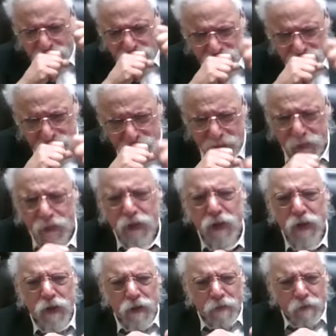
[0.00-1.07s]

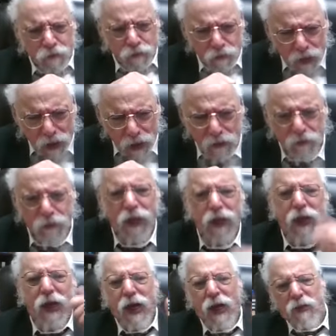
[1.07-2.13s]
by
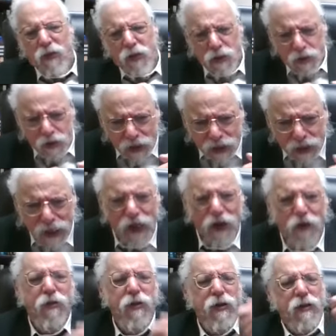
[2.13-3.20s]
mechatos to
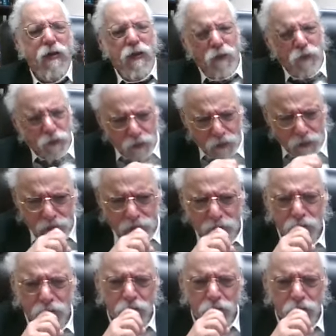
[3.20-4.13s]
carry it in the front